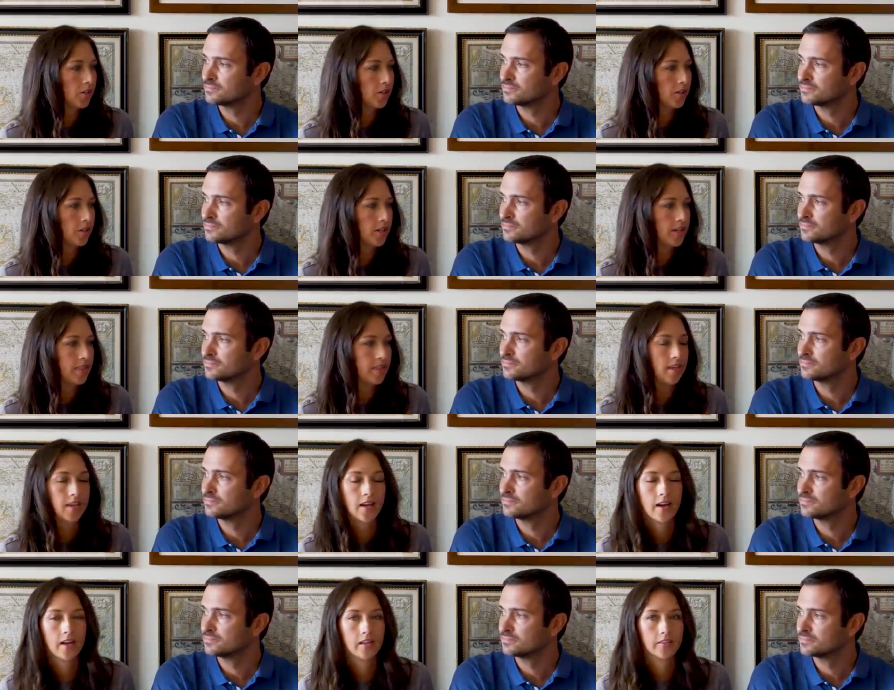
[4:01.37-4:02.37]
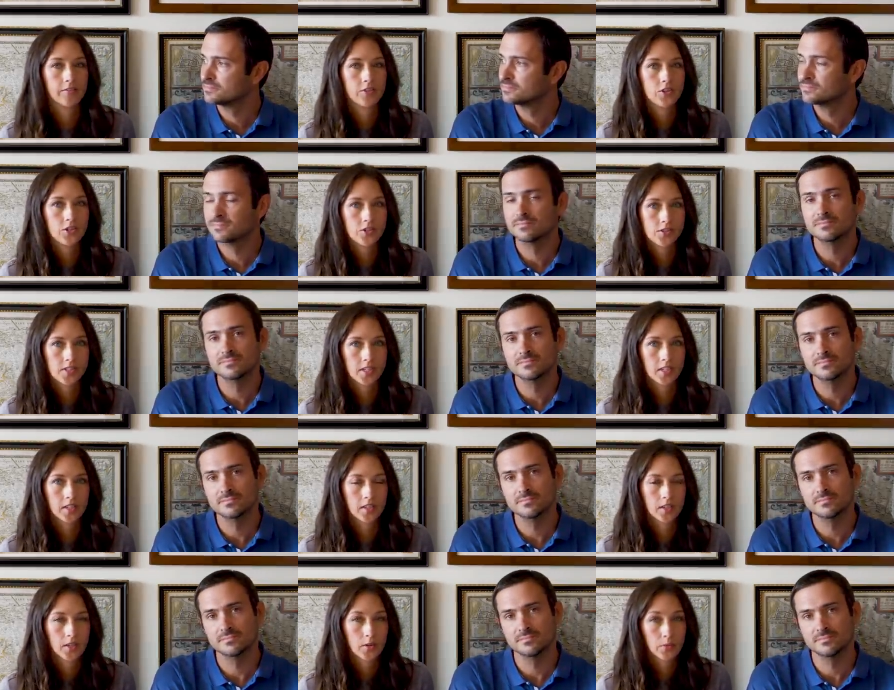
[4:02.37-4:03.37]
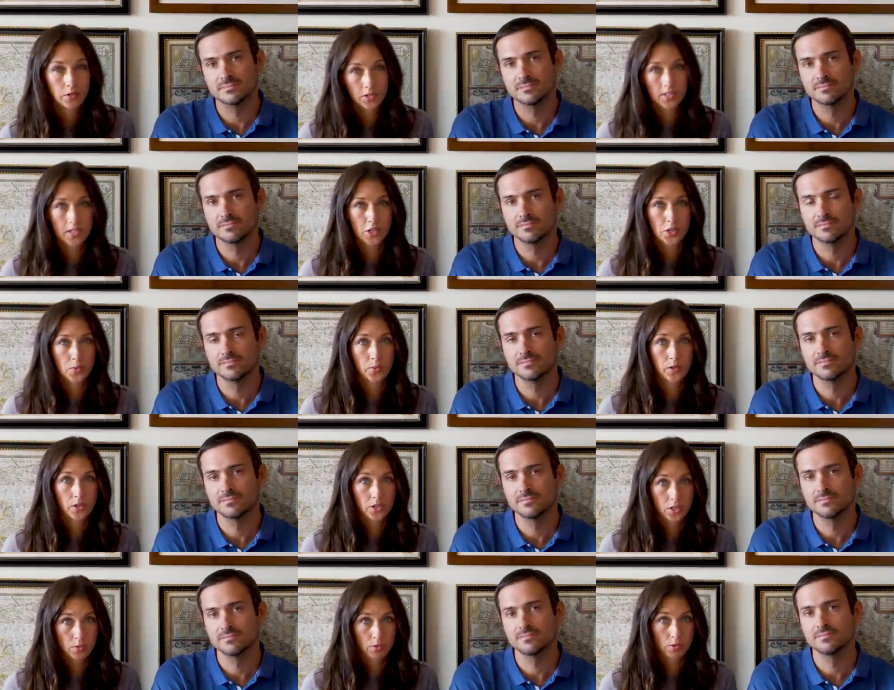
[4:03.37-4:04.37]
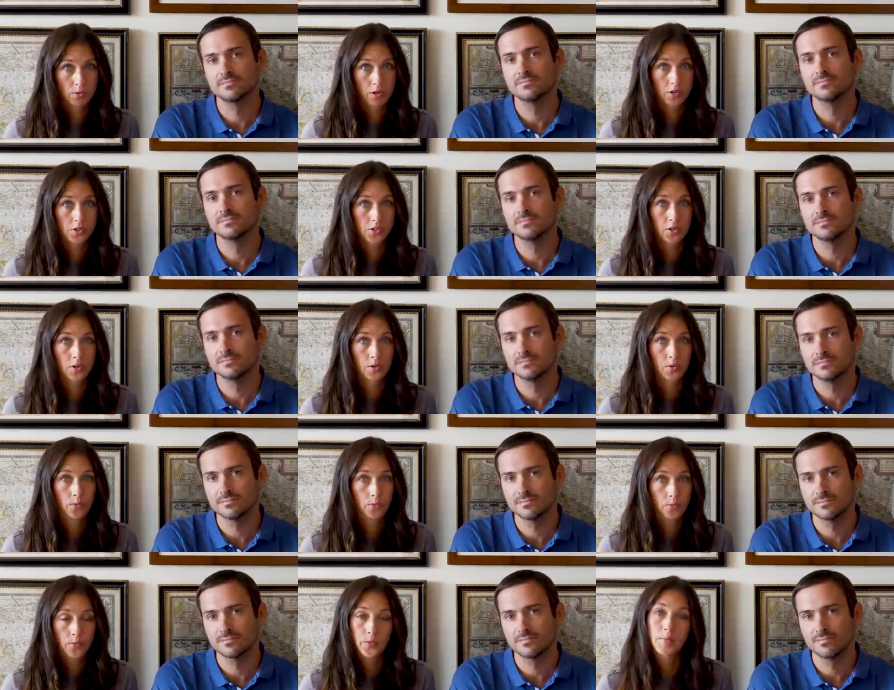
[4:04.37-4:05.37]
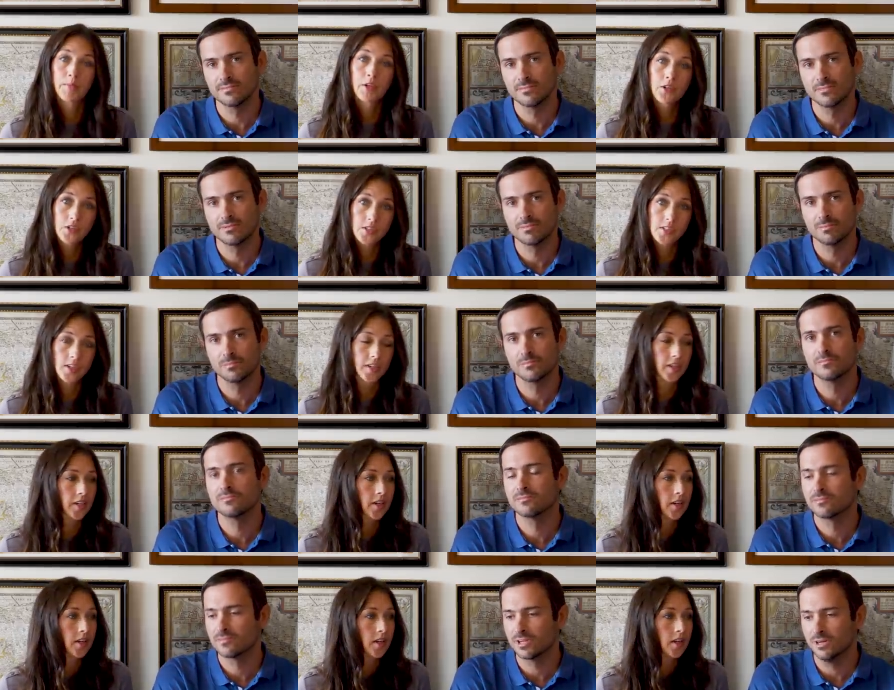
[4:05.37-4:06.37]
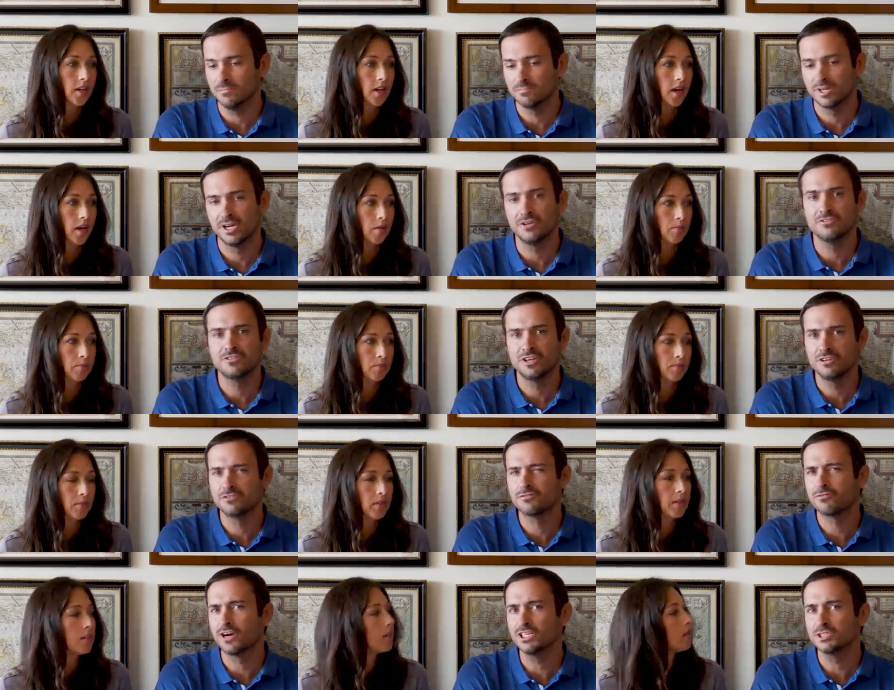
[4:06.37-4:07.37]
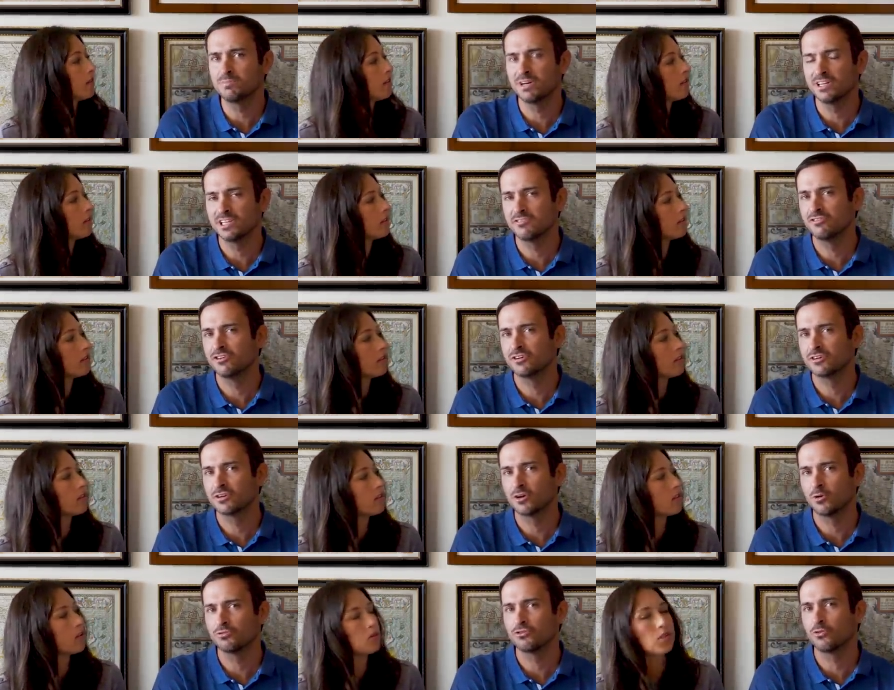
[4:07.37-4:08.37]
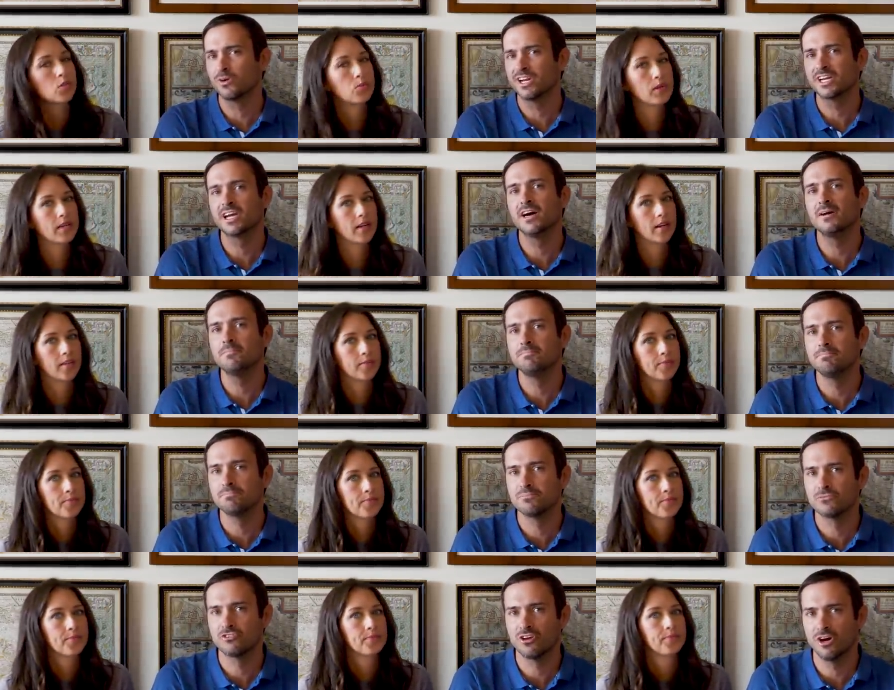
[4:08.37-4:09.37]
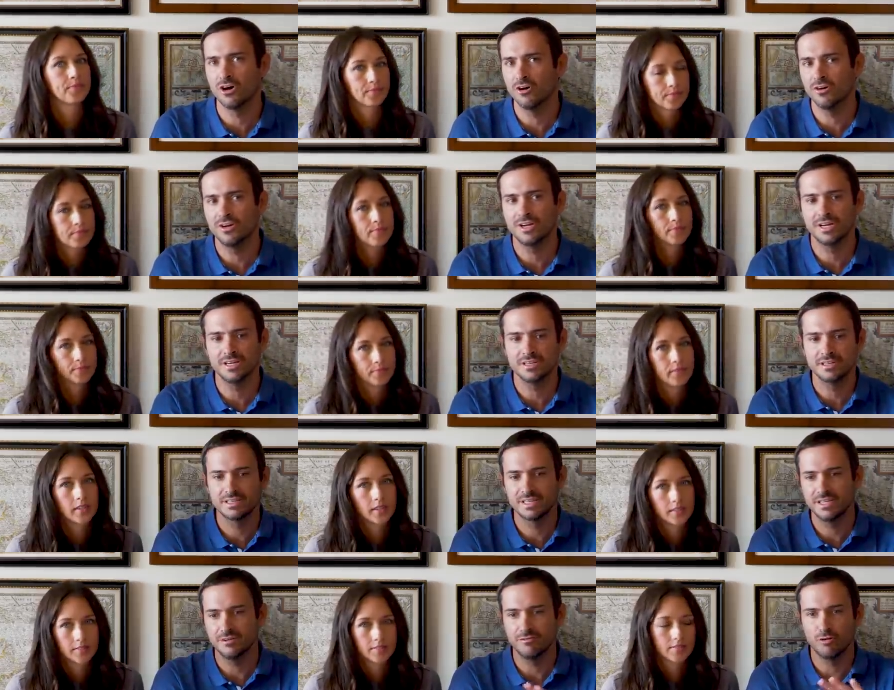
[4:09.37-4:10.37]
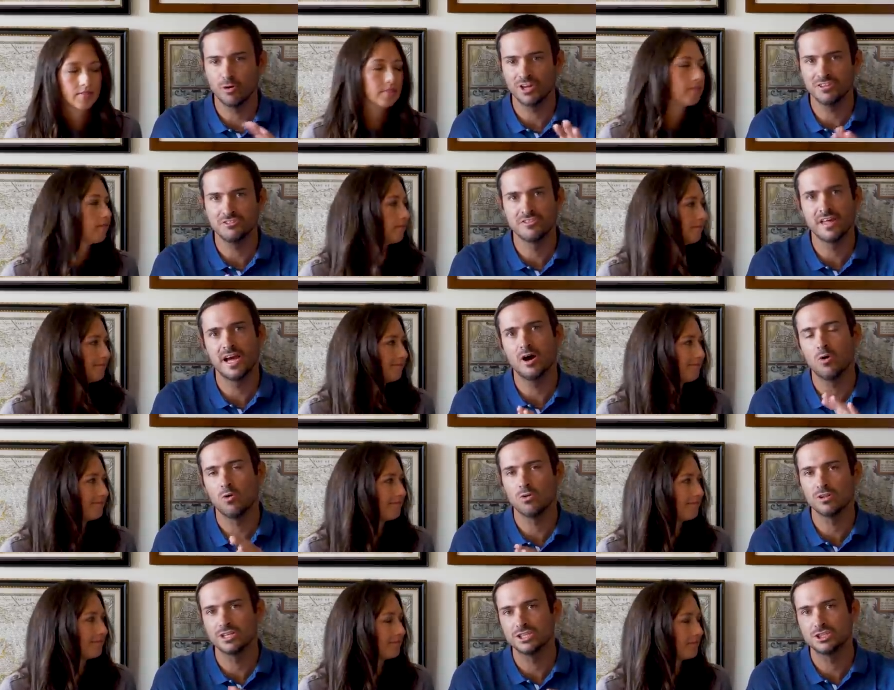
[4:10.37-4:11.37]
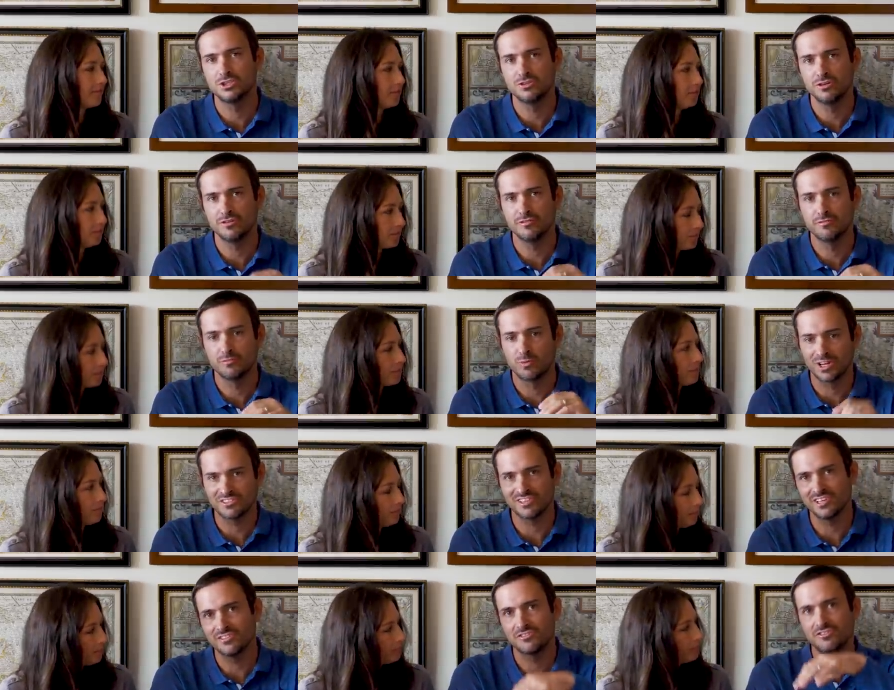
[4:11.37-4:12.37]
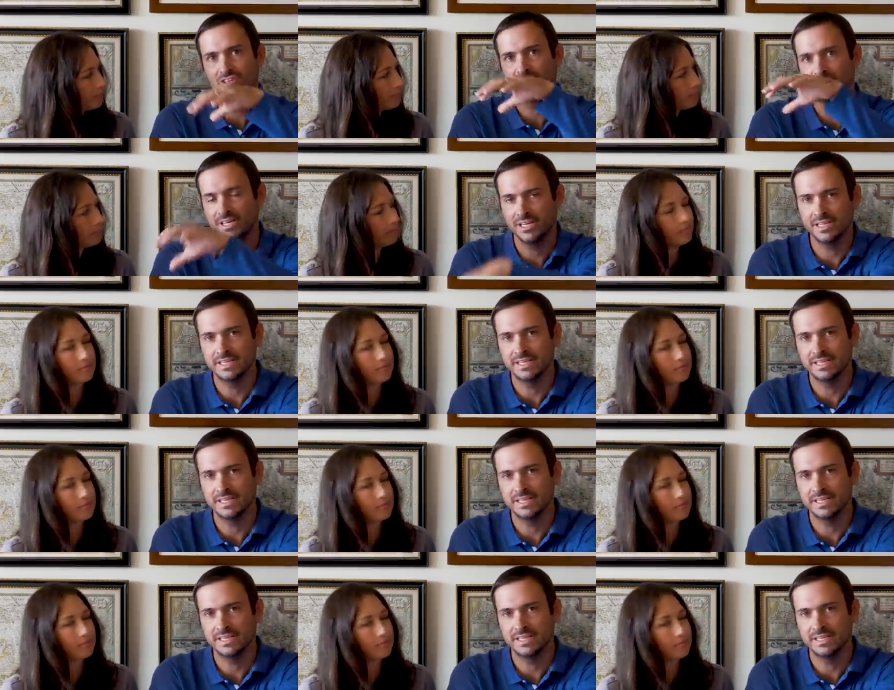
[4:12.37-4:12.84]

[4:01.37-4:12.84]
Speaker 1: her in the Isle of Jersey, which is actually where she was registered when we purchased her. Yeah. Um, he's,
Speaker 2: he's, French, but he lives in Costa, Costa Rica. Rica. So it he avoids that whole issue of residency